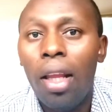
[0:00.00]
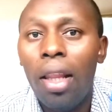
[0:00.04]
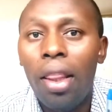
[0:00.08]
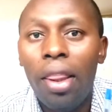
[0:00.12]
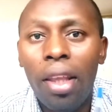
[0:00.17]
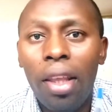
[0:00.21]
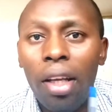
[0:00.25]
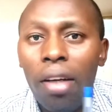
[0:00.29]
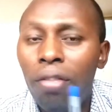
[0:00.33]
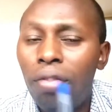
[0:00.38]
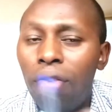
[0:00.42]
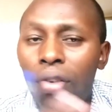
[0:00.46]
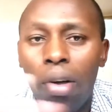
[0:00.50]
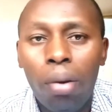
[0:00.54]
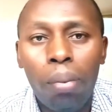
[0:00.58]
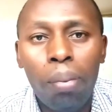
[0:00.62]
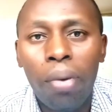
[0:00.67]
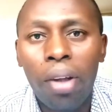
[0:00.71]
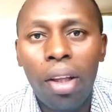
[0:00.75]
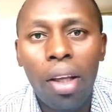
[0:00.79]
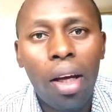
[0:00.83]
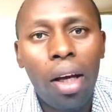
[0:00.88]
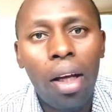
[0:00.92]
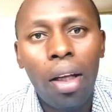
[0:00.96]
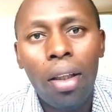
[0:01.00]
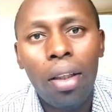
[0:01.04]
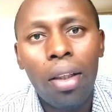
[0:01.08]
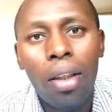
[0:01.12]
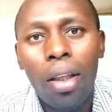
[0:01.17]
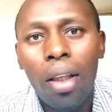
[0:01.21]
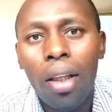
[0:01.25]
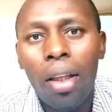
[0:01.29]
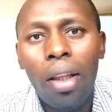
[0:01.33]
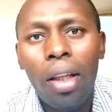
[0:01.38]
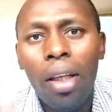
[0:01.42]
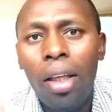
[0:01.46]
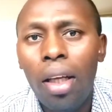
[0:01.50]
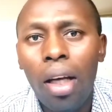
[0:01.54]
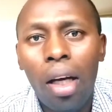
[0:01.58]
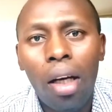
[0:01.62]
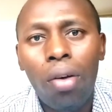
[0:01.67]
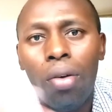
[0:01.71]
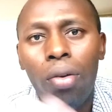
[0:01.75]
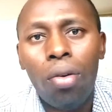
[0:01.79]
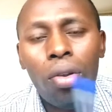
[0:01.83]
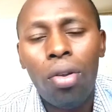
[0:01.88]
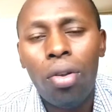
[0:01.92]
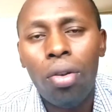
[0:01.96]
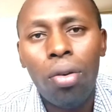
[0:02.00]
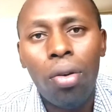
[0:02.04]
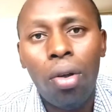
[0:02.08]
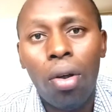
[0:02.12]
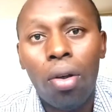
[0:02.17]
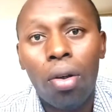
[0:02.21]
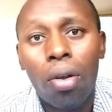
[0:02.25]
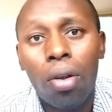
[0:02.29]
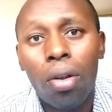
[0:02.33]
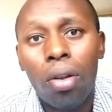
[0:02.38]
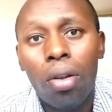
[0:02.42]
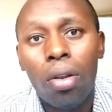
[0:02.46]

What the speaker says: Then from there, they are good to go.